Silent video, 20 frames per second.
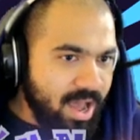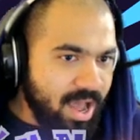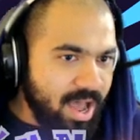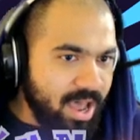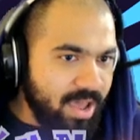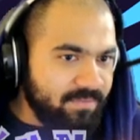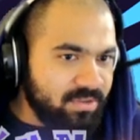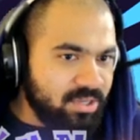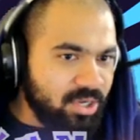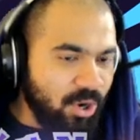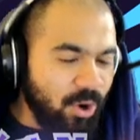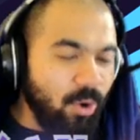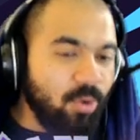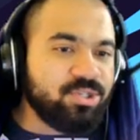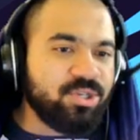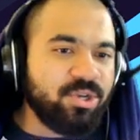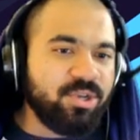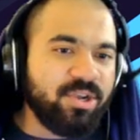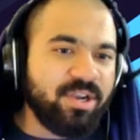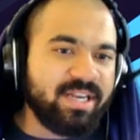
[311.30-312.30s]
I've
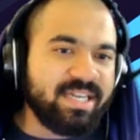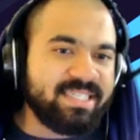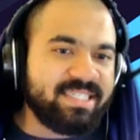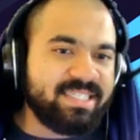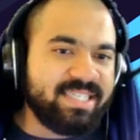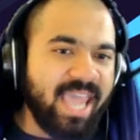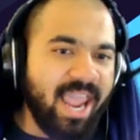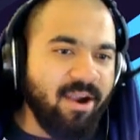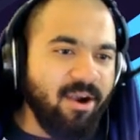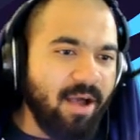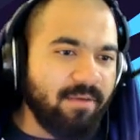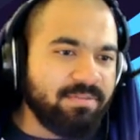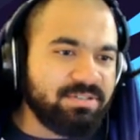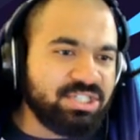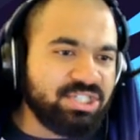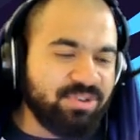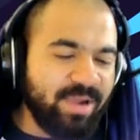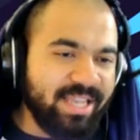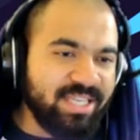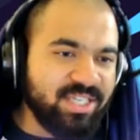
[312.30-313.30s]
told you you're gonna scare off
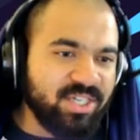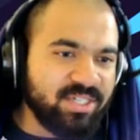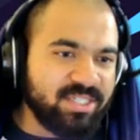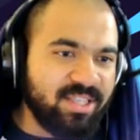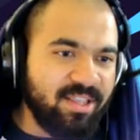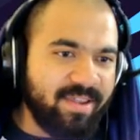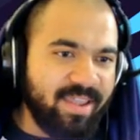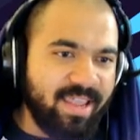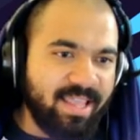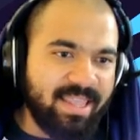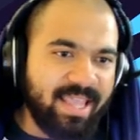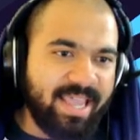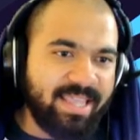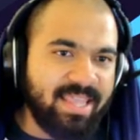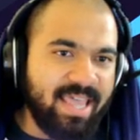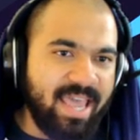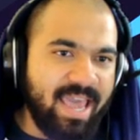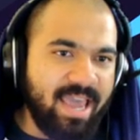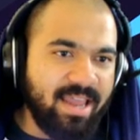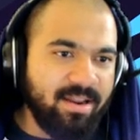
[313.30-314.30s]
strangers looking like
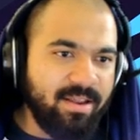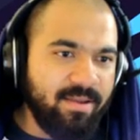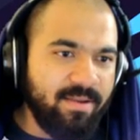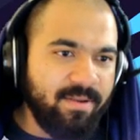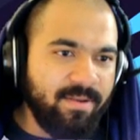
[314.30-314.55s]
that.